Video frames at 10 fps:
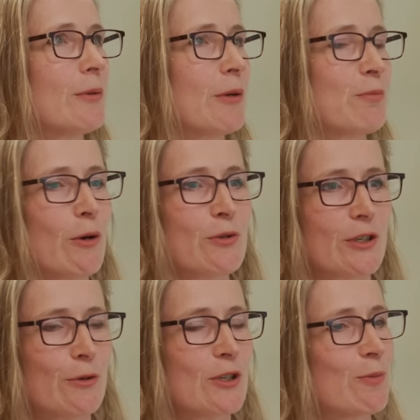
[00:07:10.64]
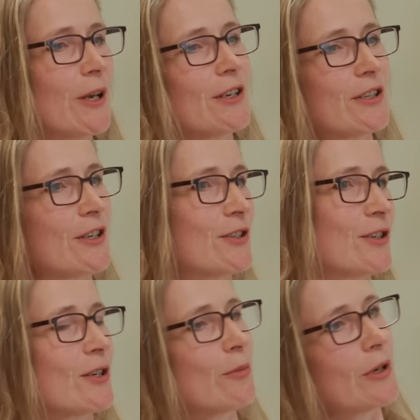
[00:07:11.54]
uh, I, I was I was explaining this
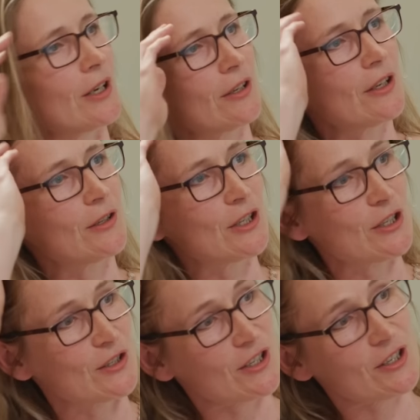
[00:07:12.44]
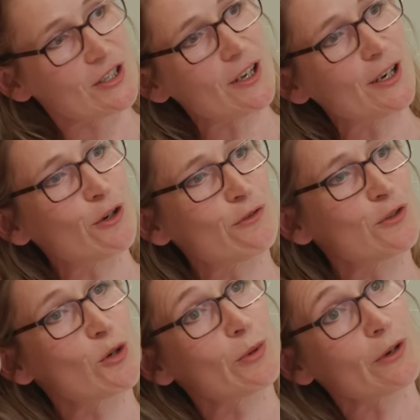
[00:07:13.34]
to somebody. This is this is slightly off
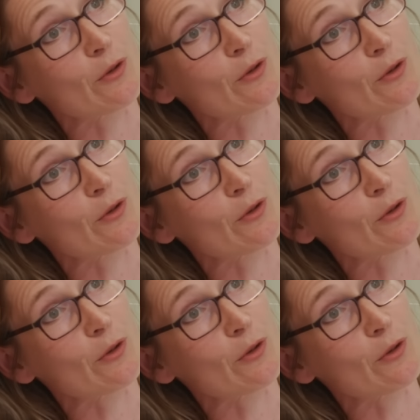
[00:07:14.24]
the topic